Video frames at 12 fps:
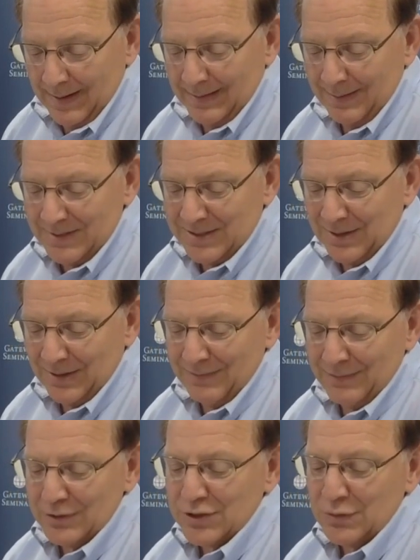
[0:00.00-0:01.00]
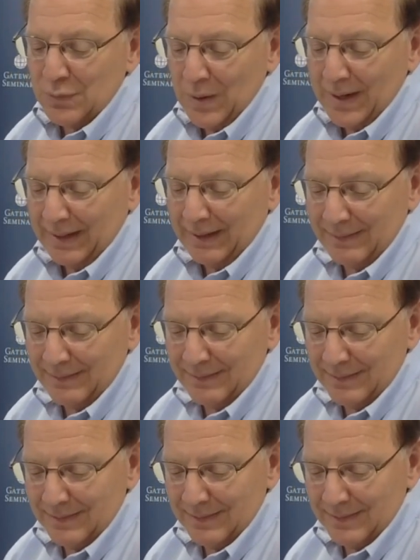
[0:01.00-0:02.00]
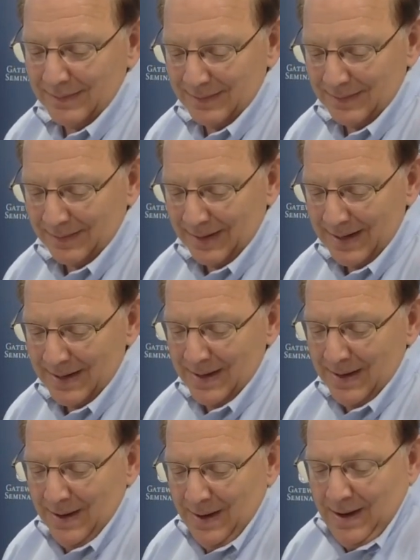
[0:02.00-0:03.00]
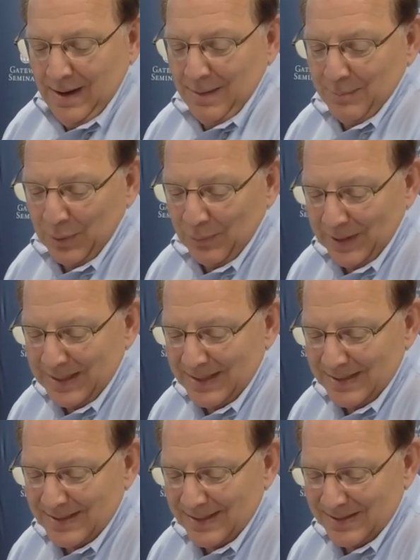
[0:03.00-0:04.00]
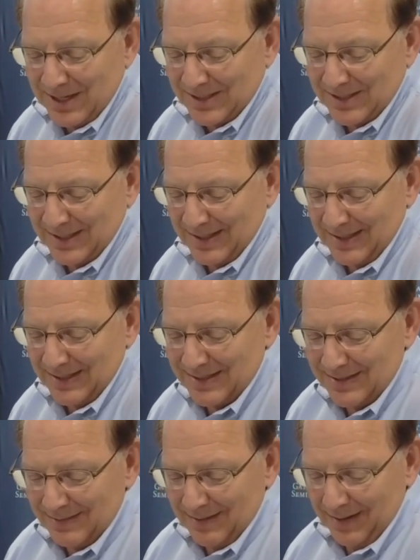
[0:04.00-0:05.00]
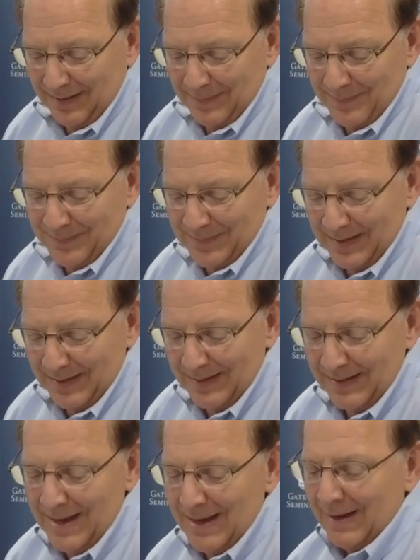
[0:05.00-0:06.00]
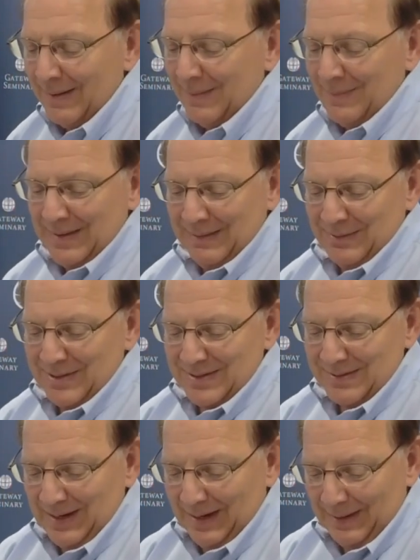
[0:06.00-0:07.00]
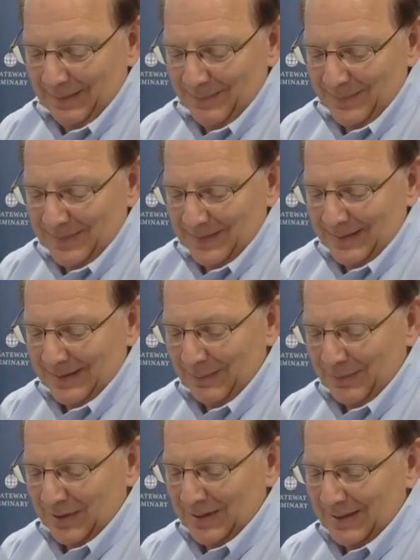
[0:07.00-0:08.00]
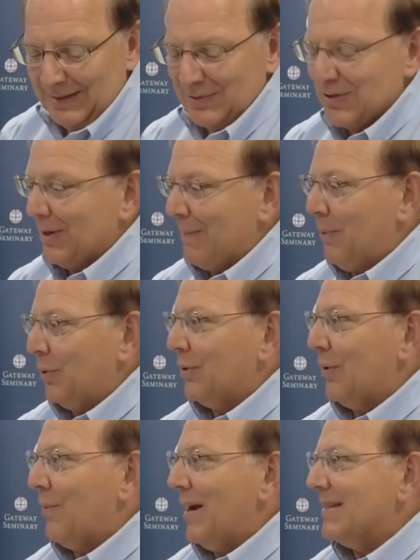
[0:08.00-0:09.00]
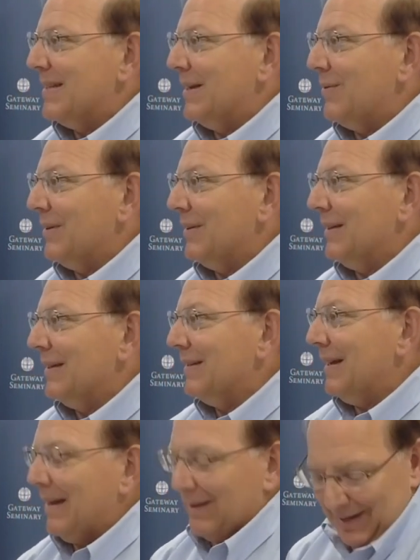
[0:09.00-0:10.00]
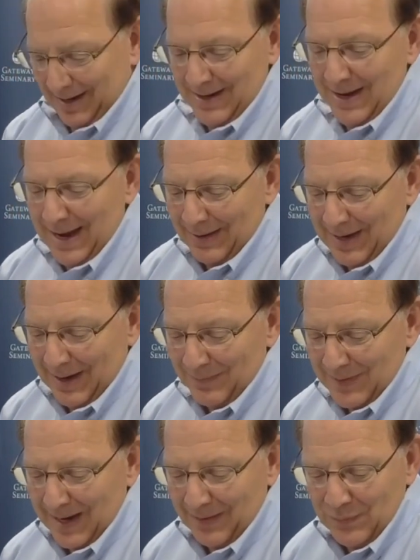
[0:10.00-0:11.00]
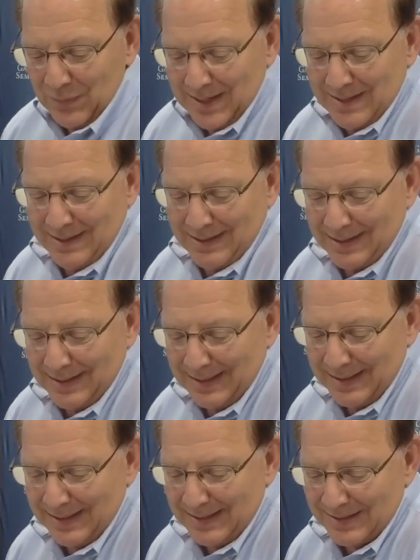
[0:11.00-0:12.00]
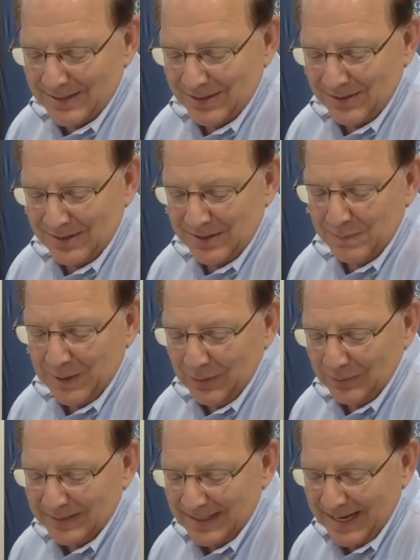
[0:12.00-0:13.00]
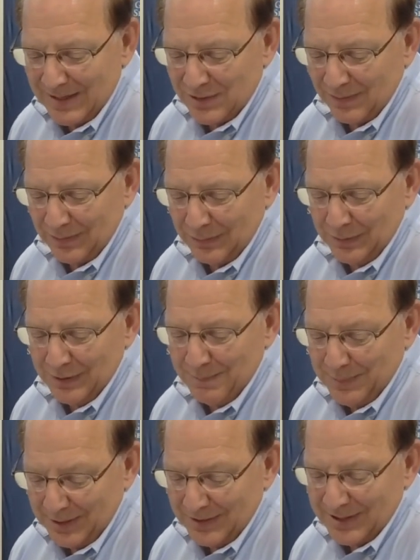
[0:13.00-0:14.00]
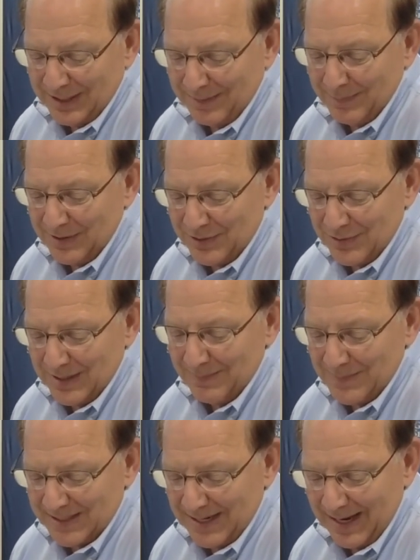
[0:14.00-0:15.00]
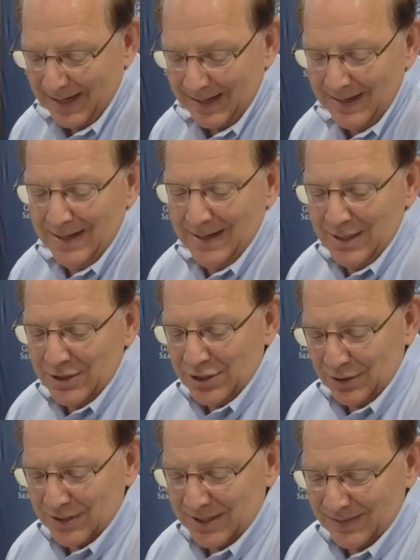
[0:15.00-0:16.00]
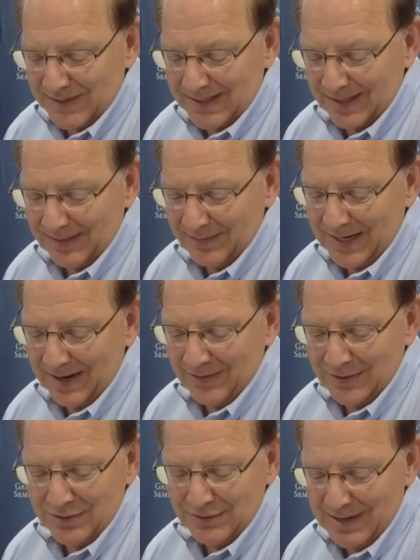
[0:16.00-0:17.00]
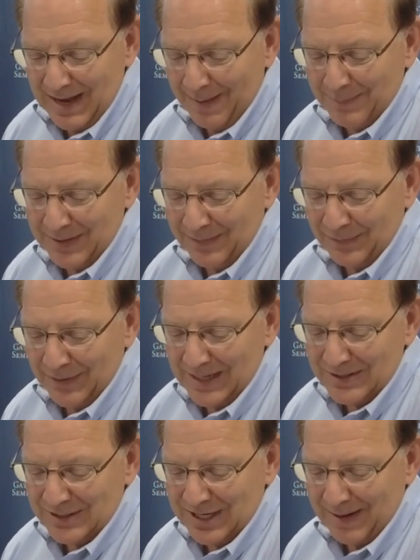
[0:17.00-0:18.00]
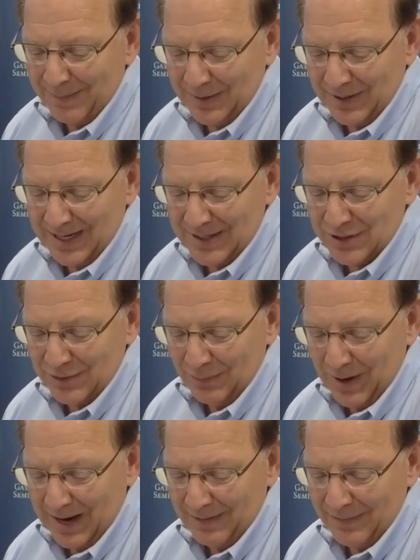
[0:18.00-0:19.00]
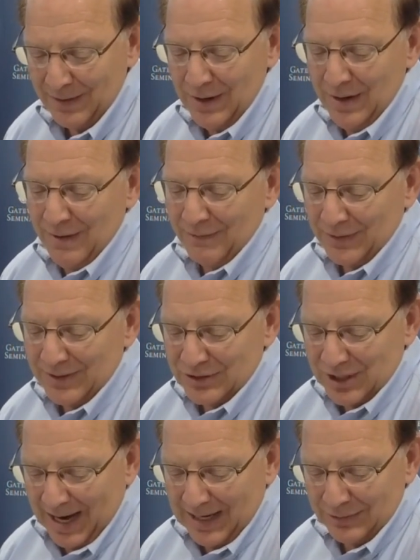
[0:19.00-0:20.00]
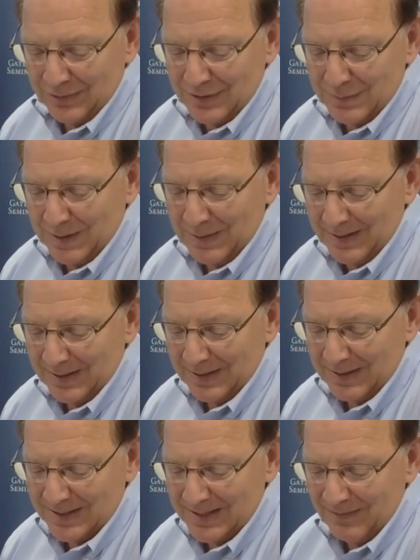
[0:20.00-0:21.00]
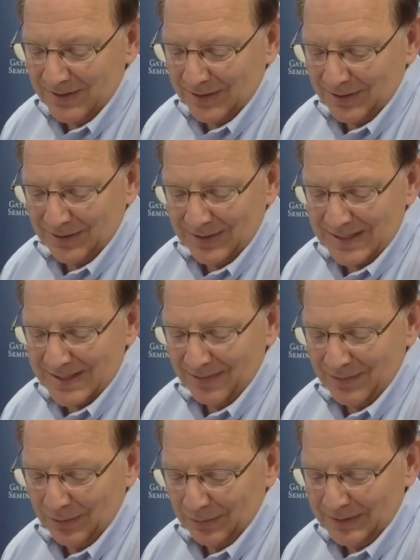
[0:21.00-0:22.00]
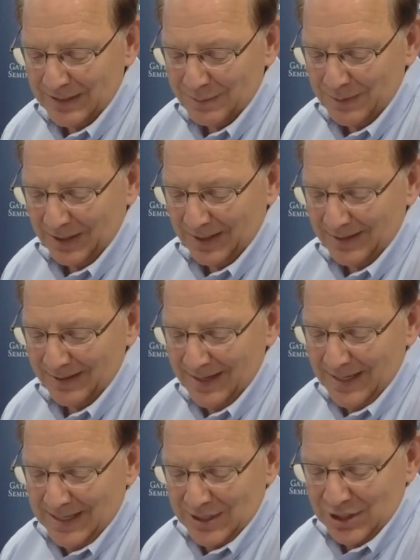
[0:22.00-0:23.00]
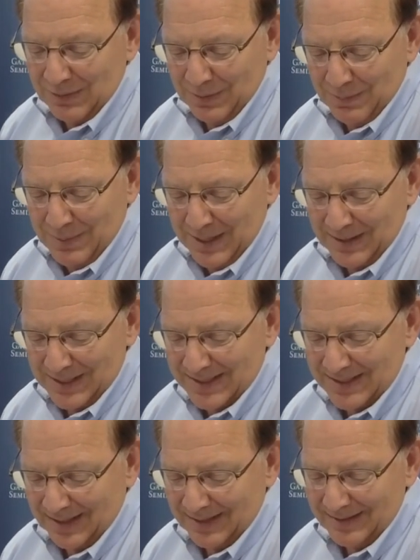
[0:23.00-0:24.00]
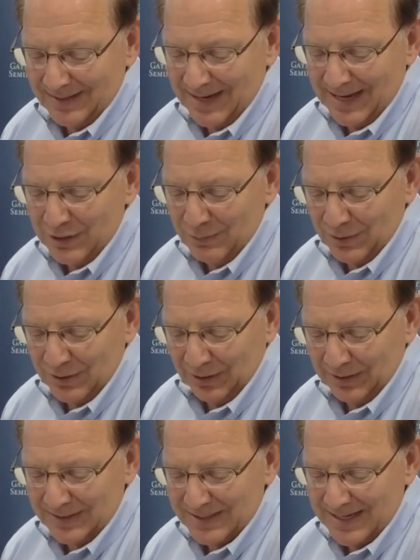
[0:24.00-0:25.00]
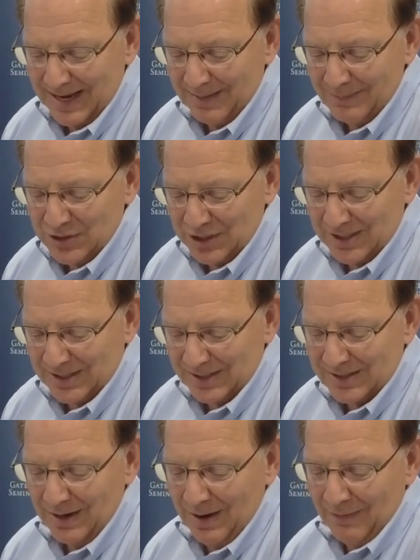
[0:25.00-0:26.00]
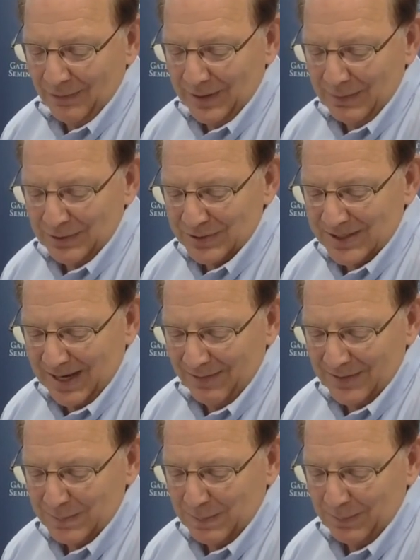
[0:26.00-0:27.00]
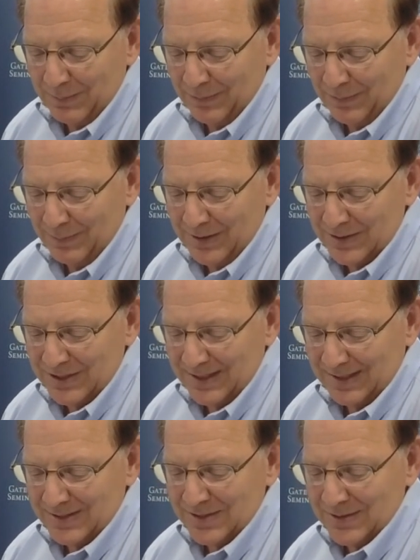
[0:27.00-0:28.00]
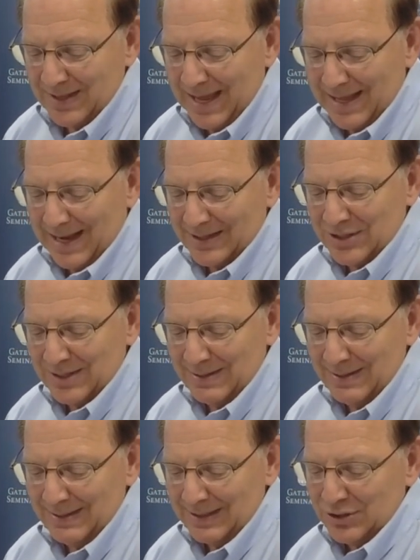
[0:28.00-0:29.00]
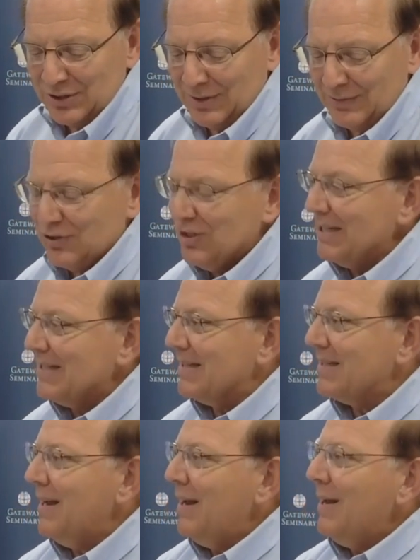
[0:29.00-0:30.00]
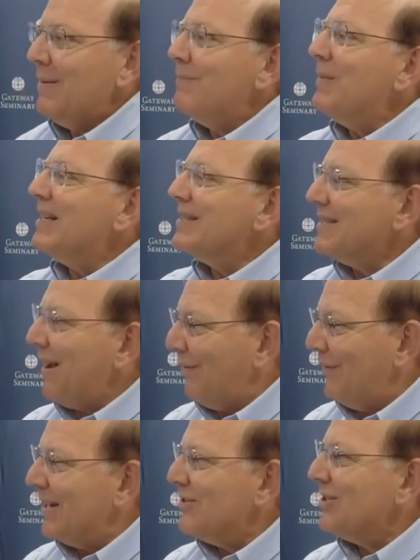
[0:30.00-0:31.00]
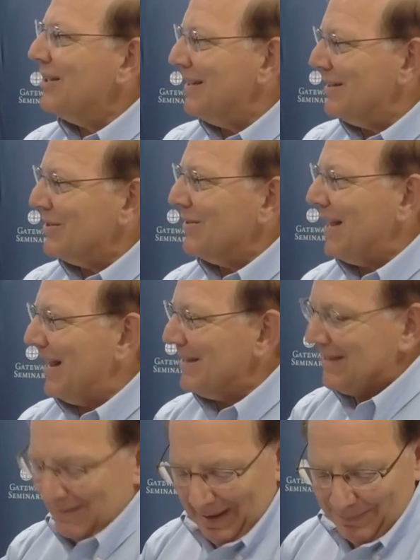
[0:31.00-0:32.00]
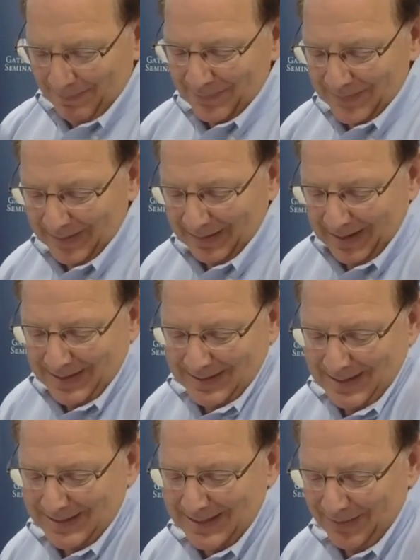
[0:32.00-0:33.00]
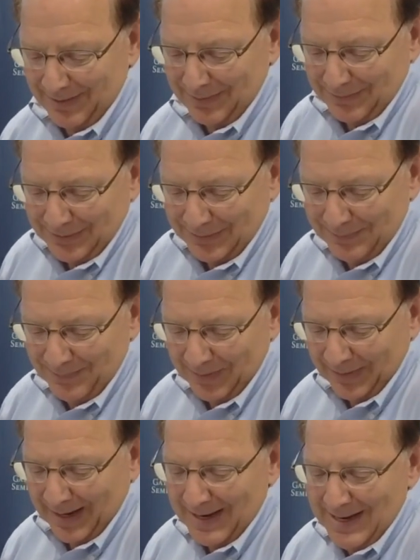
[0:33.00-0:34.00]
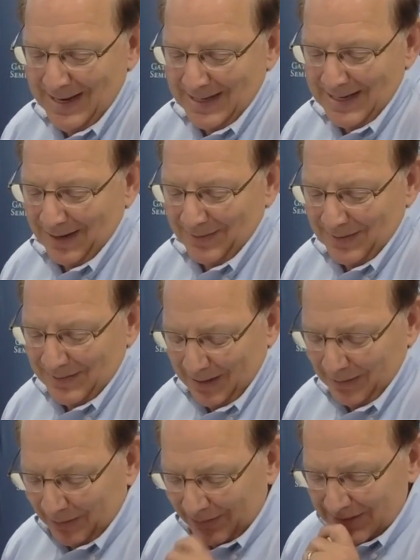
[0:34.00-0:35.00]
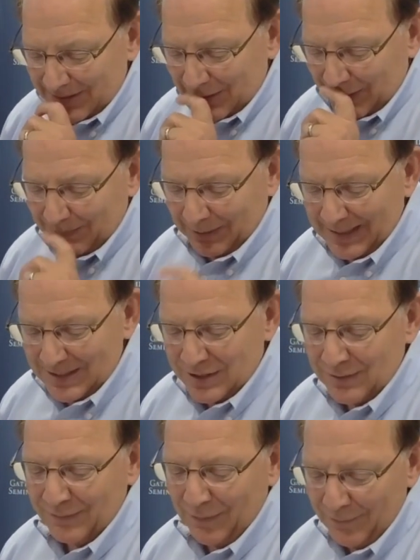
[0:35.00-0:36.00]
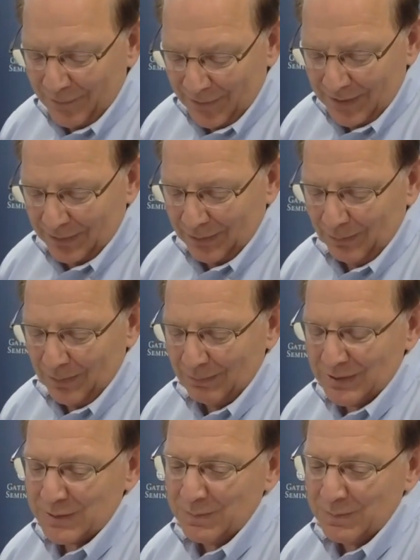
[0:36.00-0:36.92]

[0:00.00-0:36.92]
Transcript: Let me start in verse yeah, twenty. Maybe twenty. All right. But when he had suggested this, um, uh, it was um, they were he was going to put her away secretly. Yeah. Okay. And and and when uh, he had considered this, behold, an angel of the Lord appeared to him in a dream, saying, "Joseph, son of David, do not be afraid to take Mary as your wife, for the child who has been conceived in her is of the Holy Spirit." She will bear a son, and you will call his name Jesus, for he will save his people from their sins. So that actually lets you know Jesus means salvation, and so yeah. that's that. Okay, that's how they'll know. Okay, now, now all this took place to fulfill what was